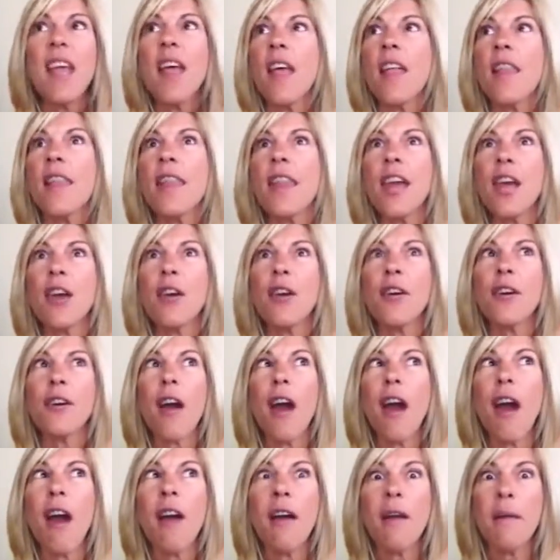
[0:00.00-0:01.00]

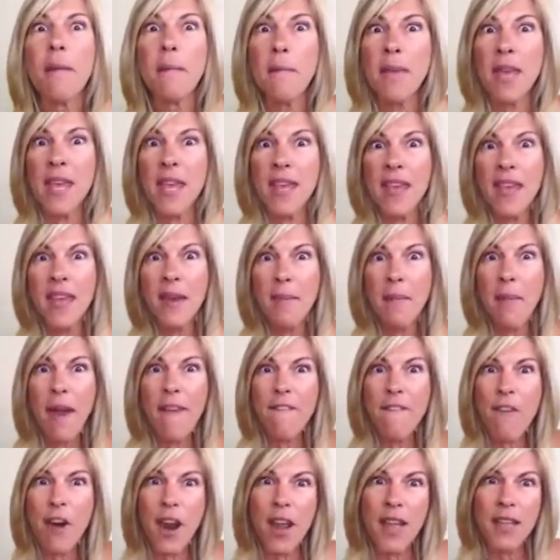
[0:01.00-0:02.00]
There are me and my
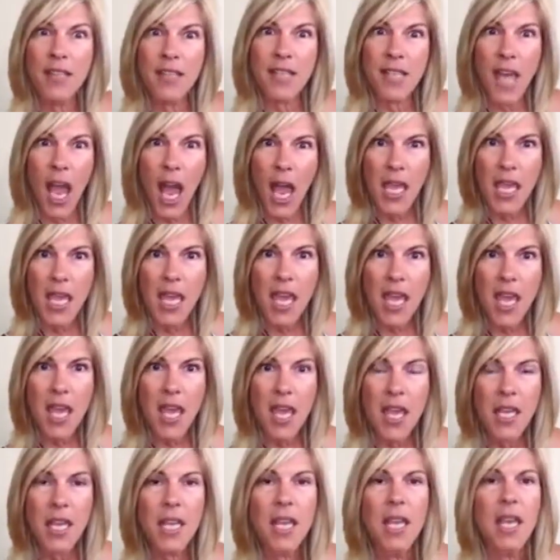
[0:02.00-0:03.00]
friends
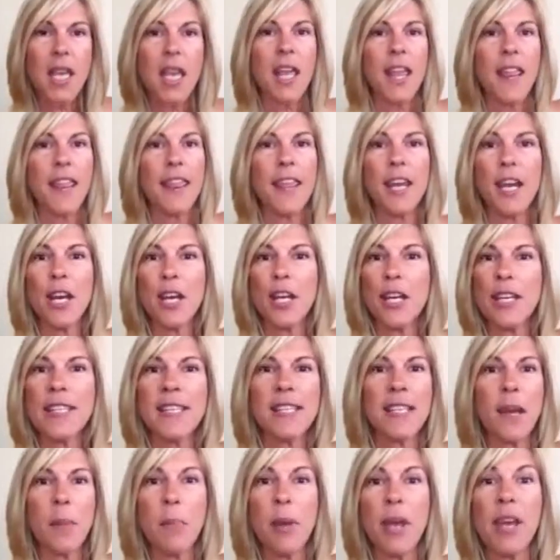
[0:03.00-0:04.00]
hiking, there's
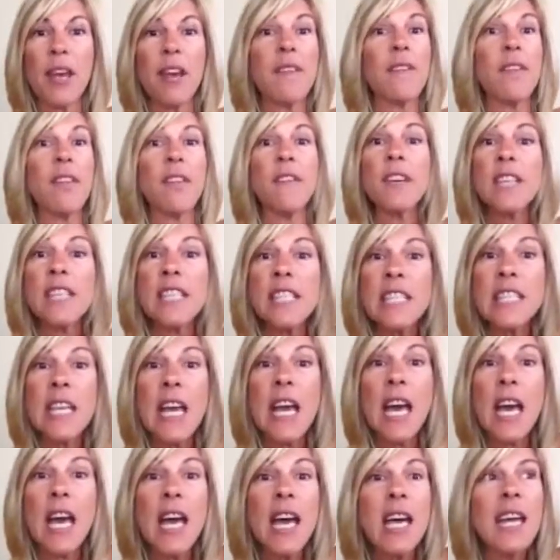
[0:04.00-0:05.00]
a pic of the
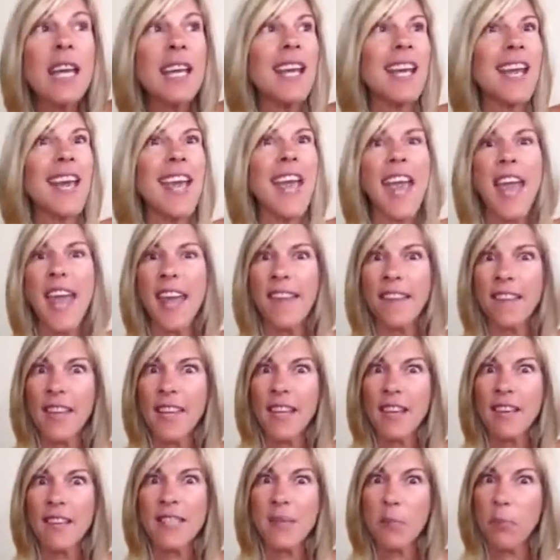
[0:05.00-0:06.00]
vista, and
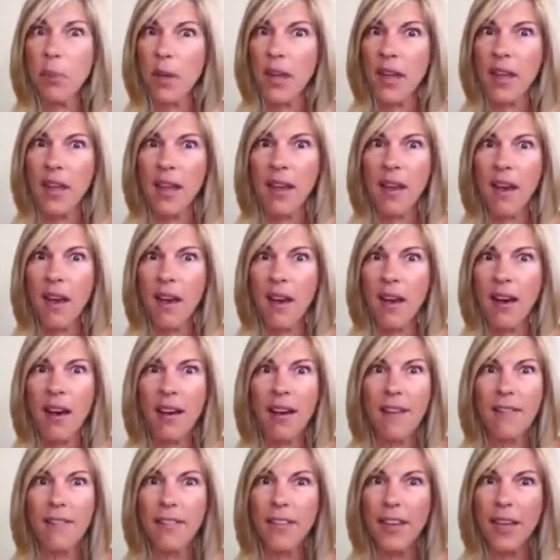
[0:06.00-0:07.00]
there's a pic
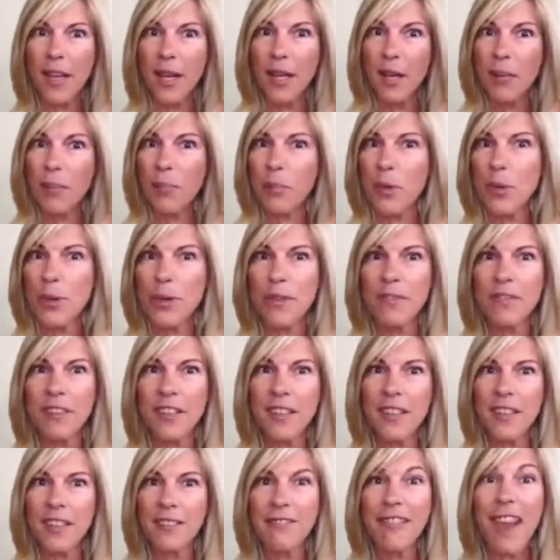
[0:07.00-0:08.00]
of a
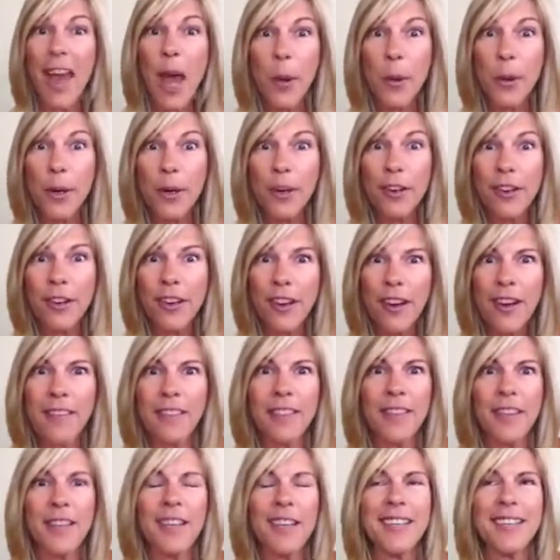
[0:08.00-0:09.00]
beautiful flower
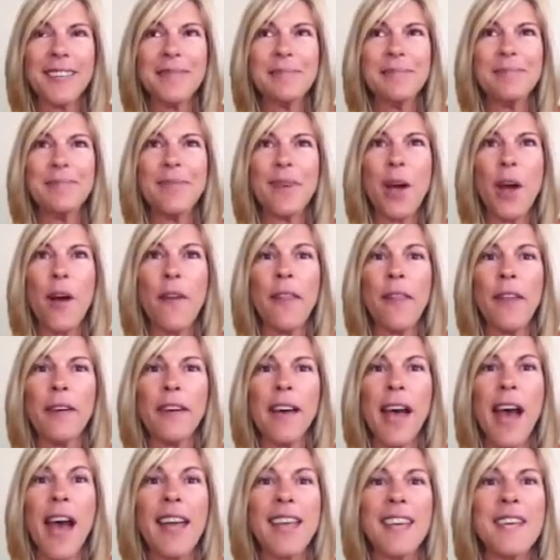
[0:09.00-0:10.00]
on the
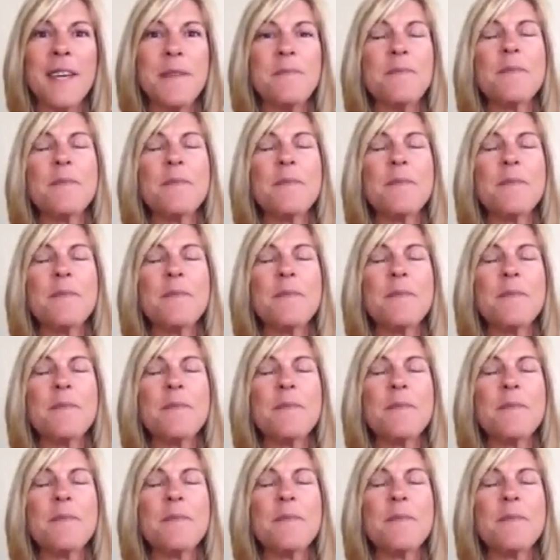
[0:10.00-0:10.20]
hike.